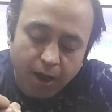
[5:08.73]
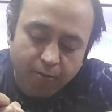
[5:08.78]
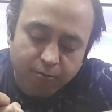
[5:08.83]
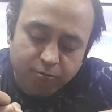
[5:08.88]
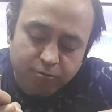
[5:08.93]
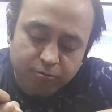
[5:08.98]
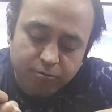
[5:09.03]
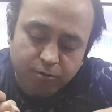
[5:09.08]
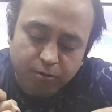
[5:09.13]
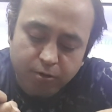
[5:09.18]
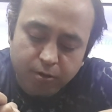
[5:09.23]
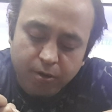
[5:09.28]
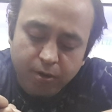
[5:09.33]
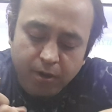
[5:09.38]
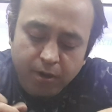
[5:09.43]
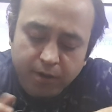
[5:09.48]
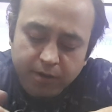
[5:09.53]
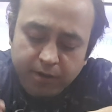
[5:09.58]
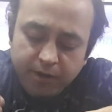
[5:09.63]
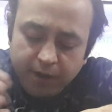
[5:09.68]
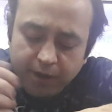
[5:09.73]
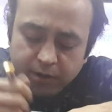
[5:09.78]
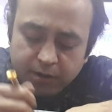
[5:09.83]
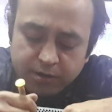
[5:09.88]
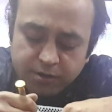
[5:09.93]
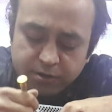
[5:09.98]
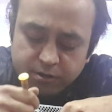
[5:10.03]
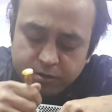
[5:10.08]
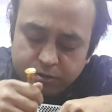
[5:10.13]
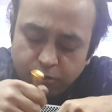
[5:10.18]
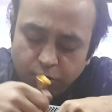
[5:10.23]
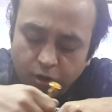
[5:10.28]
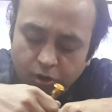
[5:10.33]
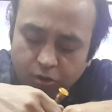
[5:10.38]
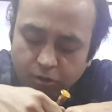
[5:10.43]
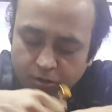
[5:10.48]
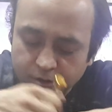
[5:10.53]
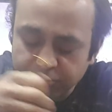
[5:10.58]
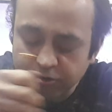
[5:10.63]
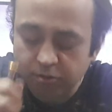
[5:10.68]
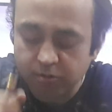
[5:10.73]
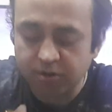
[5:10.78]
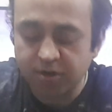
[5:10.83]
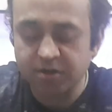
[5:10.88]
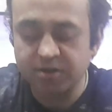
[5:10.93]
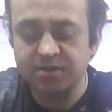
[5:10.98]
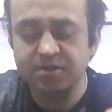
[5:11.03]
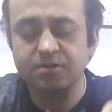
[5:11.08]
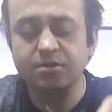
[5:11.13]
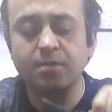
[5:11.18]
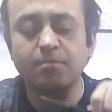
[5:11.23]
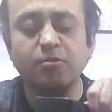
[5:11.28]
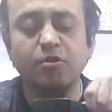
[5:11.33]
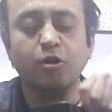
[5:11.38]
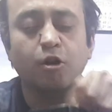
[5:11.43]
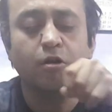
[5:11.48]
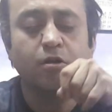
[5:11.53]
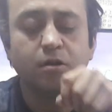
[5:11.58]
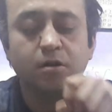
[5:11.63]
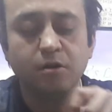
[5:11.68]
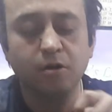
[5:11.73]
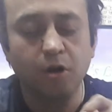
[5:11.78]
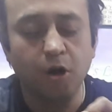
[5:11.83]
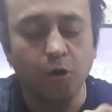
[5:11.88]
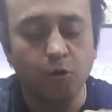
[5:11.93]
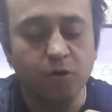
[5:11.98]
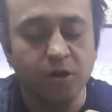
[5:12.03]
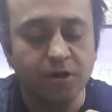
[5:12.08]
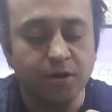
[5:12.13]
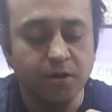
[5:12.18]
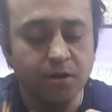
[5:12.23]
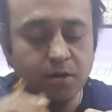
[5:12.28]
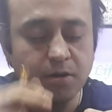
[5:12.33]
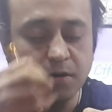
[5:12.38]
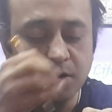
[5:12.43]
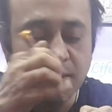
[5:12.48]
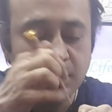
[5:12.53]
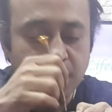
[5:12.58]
I have to take this lock also. There is some lock out here.